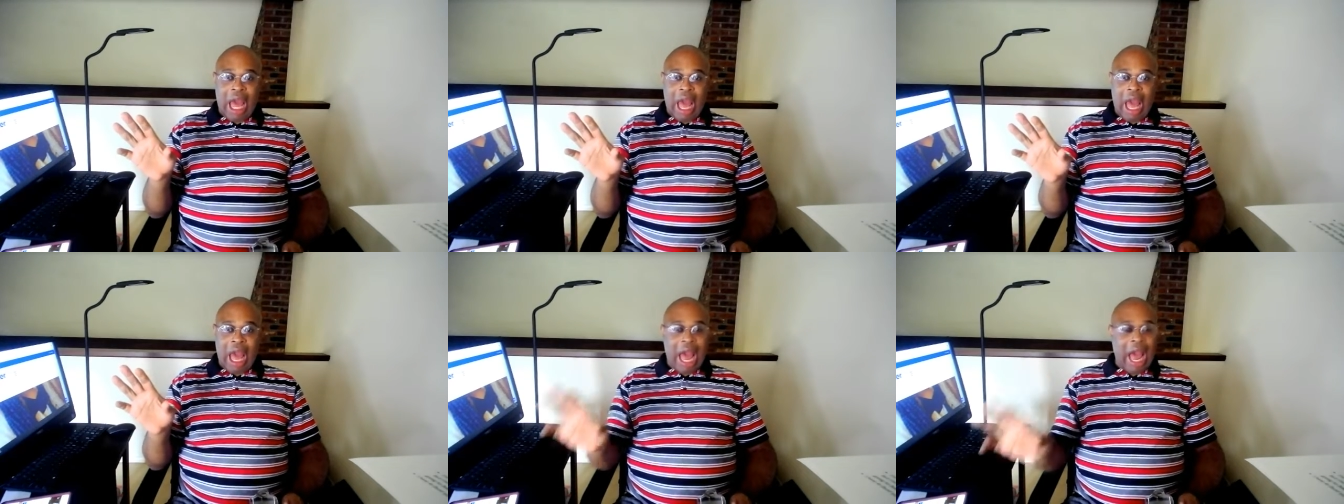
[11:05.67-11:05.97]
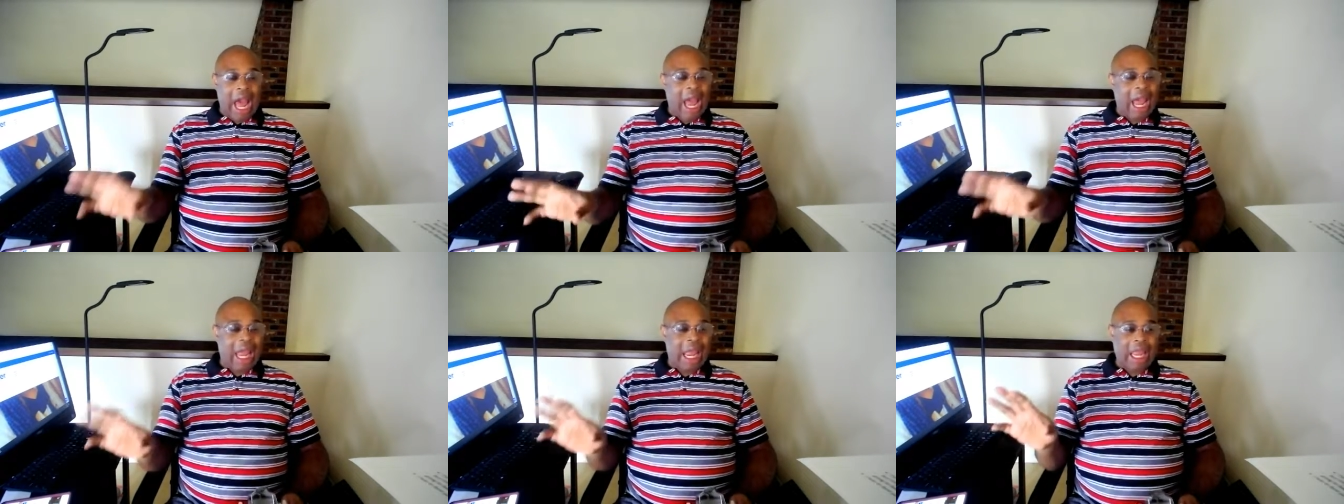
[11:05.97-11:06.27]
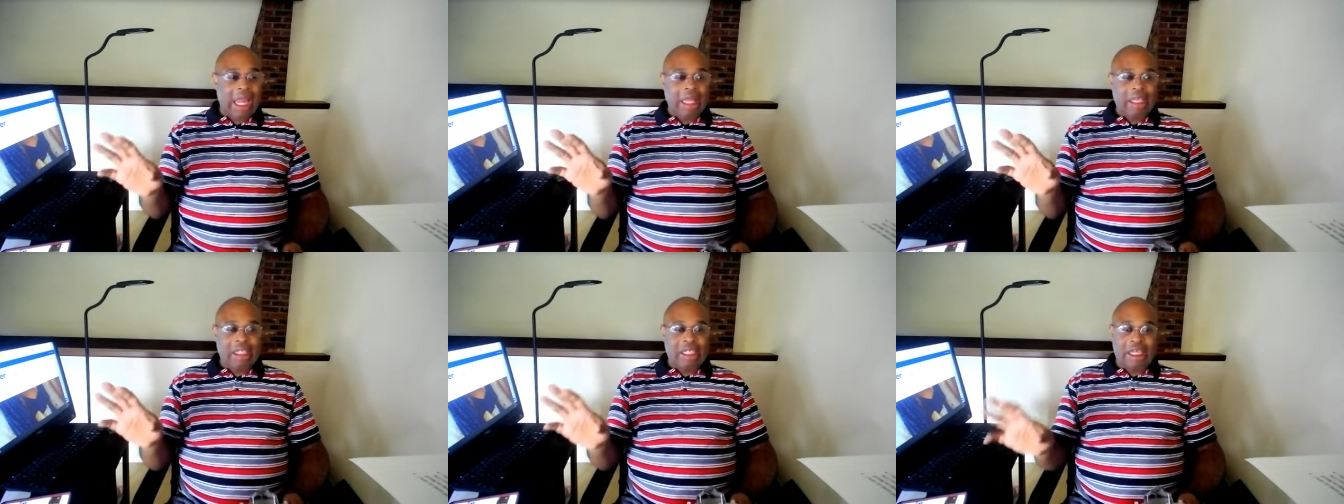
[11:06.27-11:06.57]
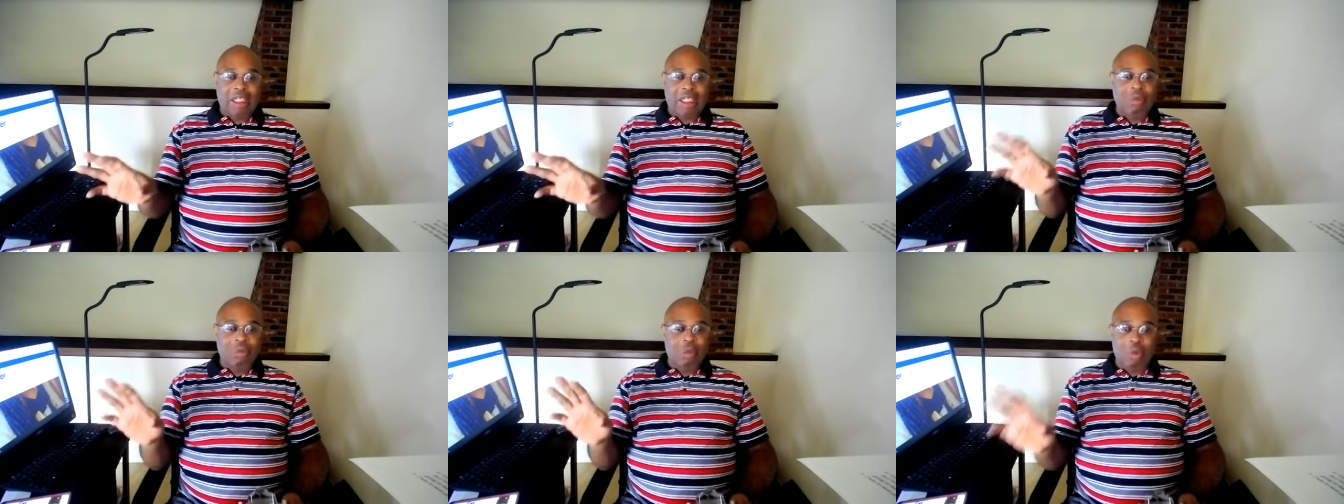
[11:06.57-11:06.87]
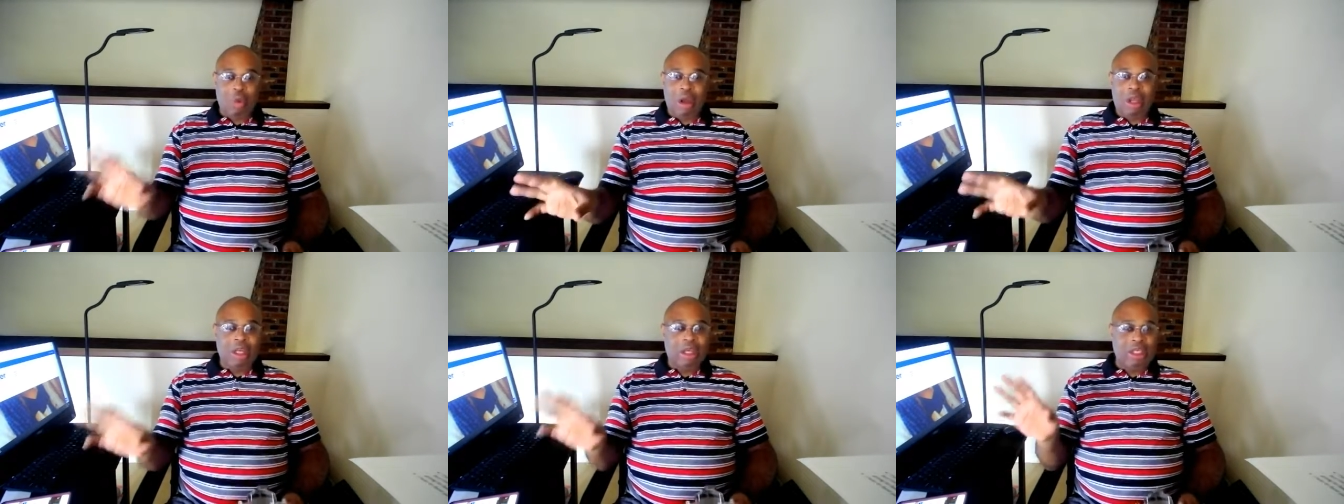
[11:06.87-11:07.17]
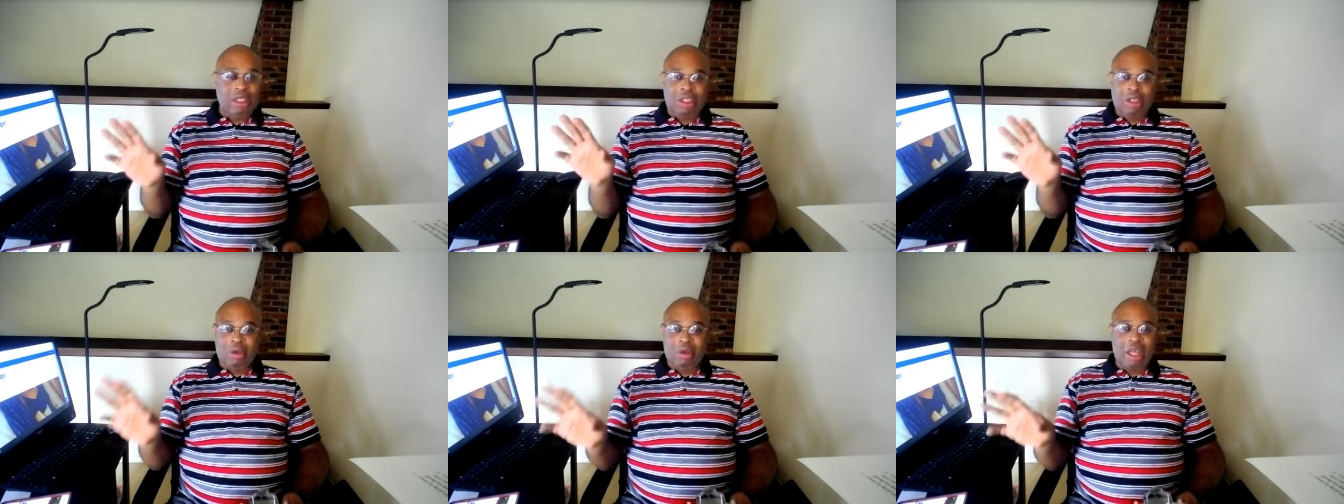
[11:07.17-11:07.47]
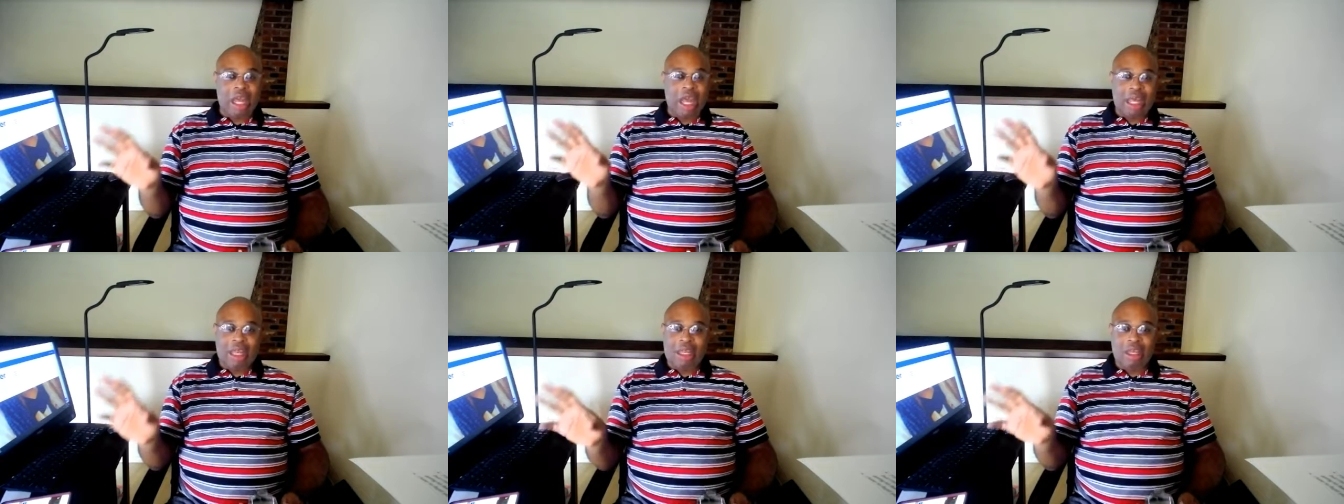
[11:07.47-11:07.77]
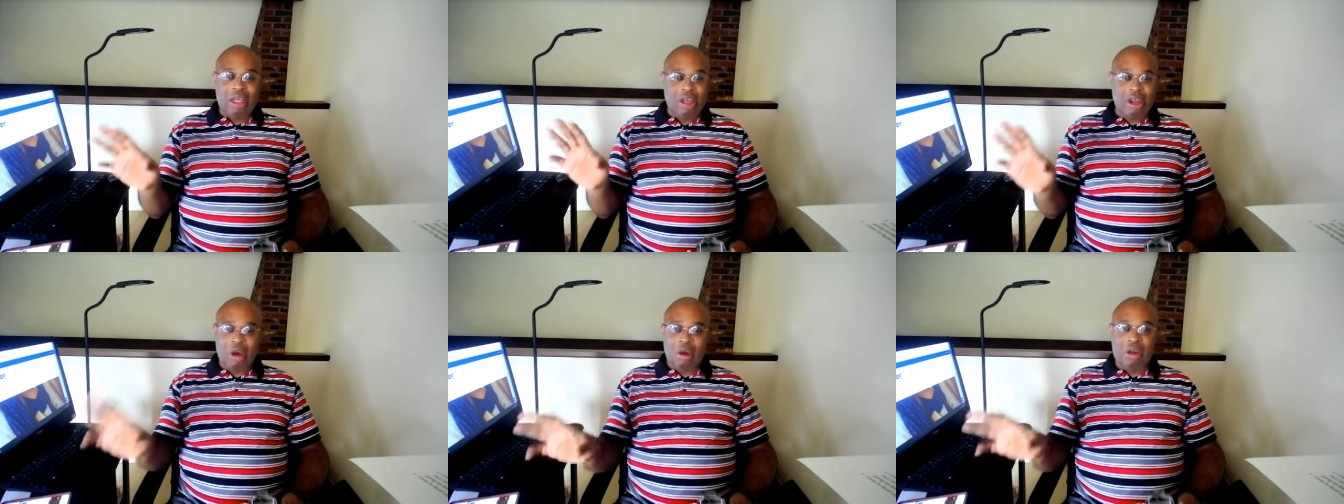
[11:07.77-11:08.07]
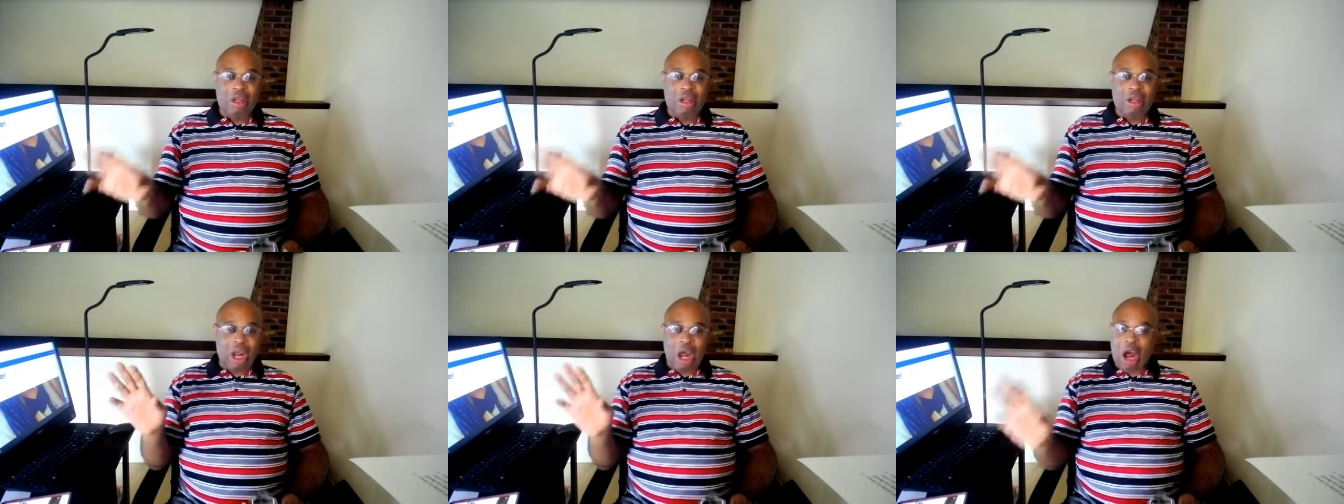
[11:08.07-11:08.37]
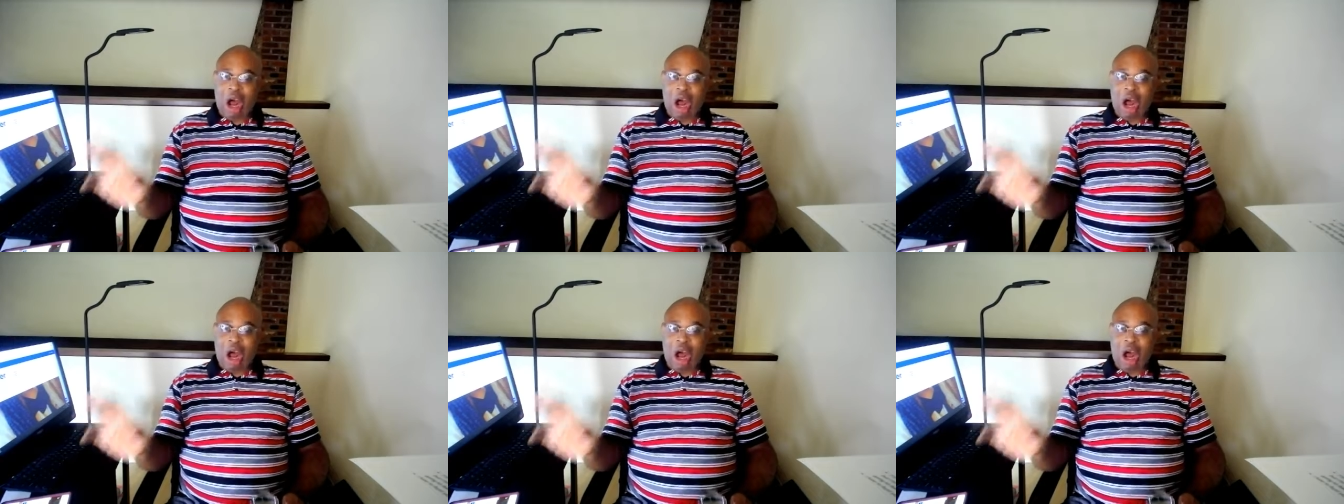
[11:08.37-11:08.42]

I just want you guys to know there's